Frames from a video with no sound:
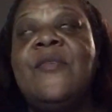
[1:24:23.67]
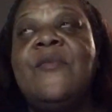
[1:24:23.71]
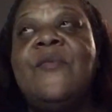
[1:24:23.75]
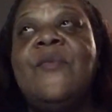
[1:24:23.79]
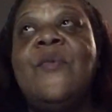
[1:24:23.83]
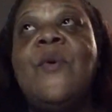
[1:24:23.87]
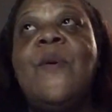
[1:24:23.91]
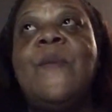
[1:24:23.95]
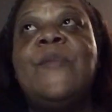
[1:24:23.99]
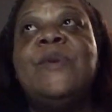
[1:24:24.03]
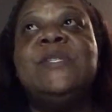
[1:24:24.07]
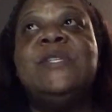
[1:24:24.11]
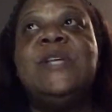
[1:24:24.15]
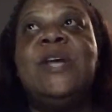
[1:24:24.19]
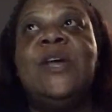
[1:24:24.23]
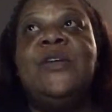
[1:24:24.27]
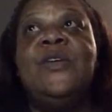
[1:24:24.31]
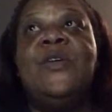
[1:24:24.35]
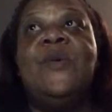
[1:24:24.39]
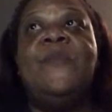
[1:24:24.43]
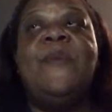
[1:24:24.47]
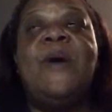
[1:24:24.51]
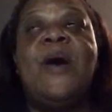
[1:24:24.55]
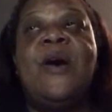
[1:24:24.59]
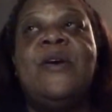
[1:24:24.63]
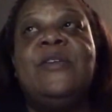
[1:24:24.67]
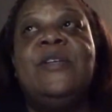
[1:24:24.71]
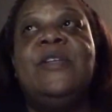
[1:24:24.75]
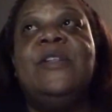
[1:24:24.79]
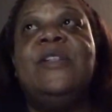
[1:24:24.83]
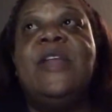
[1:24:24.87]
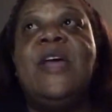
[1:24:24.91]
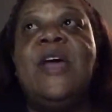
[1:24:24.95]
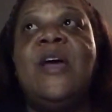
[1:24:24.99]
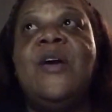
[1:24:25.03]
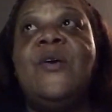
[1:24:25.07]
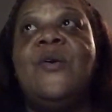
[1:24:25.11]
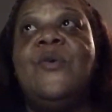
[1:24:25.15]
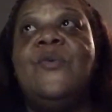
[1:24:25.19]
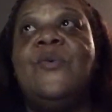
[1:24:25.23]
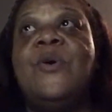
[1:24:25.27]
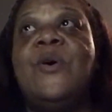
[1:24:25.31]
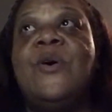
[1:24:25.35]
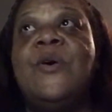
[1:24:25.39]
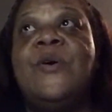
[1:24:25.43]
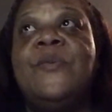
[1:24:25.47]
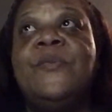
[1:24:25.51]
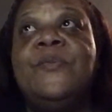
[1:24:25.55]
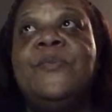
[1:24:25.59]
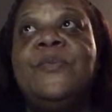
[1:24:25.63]
Well, I'm going to tell you about it now,
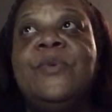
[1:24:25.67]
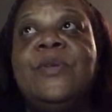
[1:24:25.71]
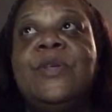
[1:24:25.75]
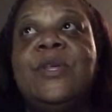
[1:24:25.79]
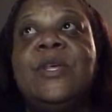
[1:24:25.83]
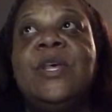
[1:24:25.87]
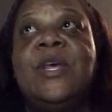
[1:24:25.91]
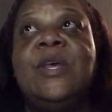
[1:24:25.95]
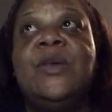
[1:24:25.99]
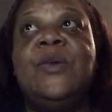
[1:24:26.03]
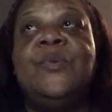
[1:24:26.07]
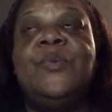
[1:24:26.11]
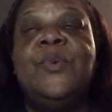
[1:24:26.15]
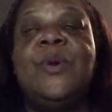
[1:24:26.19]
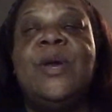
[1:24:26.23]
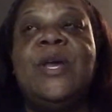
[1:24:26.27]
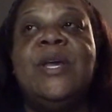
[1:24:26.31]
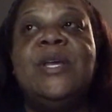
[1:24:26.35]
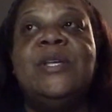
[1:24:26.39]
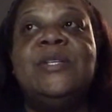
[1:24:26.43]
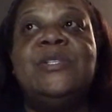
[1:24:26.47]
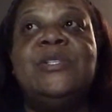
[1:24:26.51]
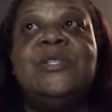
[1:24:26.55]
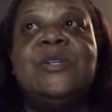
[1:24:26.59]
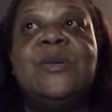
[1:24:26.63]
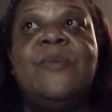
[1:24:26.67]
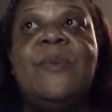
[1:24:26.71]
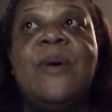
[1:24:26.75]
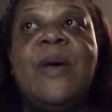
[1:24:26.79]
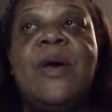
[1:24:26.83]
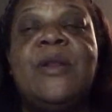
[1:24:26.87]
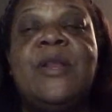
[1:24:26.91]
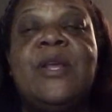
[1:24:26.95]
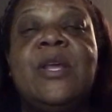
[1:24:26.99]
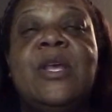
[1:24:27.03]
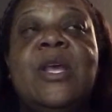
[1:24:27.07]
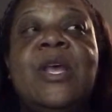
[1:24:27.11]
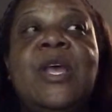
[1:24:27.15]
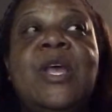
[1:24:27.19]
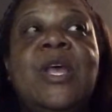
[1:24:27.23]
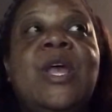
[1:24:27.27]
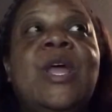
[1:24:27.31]
King Wage, about it.